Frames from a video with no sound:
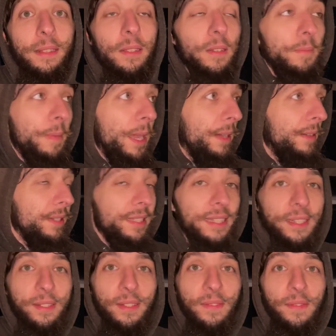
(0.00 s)
low power
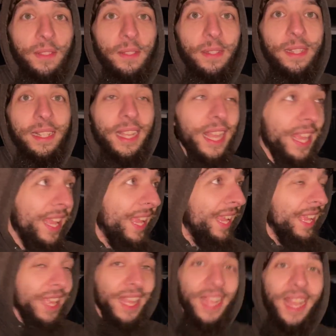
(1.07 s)
steering fluid.
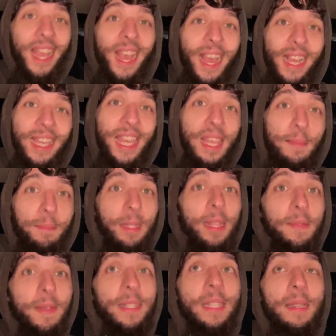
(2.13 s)
I can't
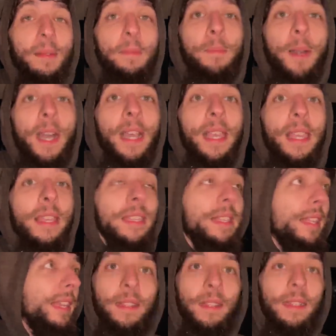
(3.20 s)
believe I didn't buy
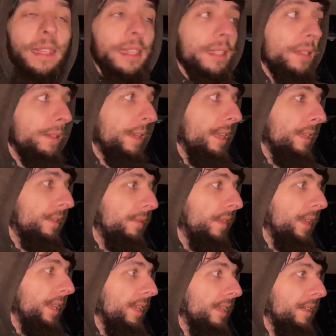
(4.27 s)
any in yesterday's
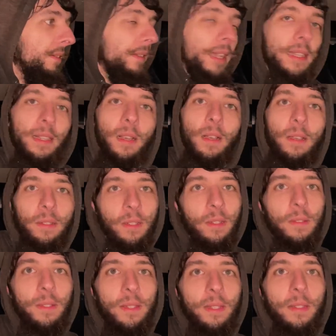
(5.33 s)
video at
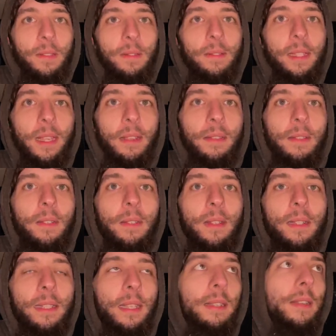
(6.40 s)
AutoZone down there in
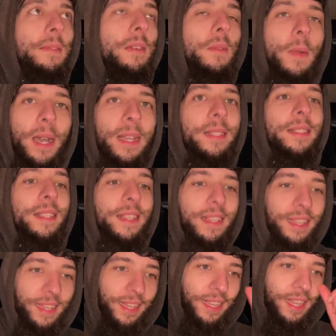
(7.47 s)
the town of Hawassi.
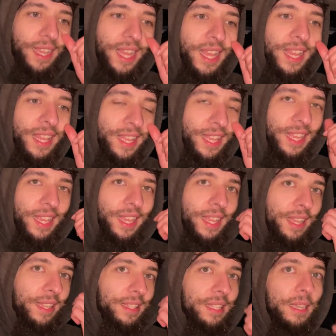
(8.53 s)

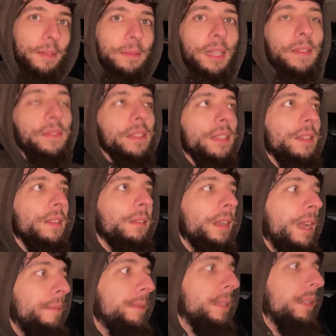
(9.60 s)
So I'm definitely gonna
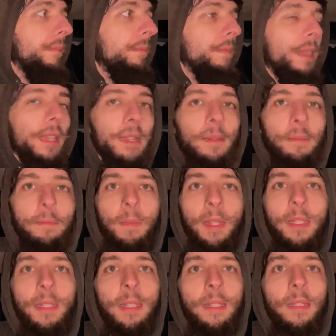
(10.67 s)
grab some at
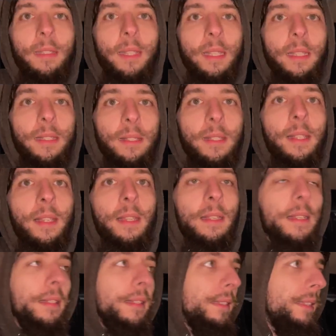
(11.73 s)
Benton, Tennessee,
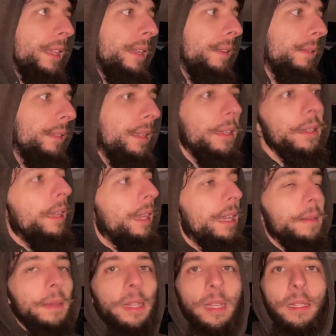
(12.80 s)
in the town there. And
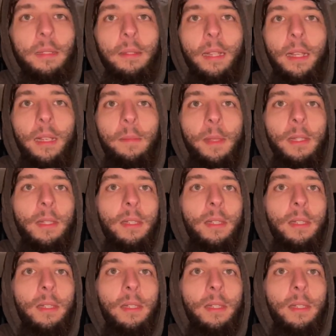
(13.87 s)
I'm not gonna be able to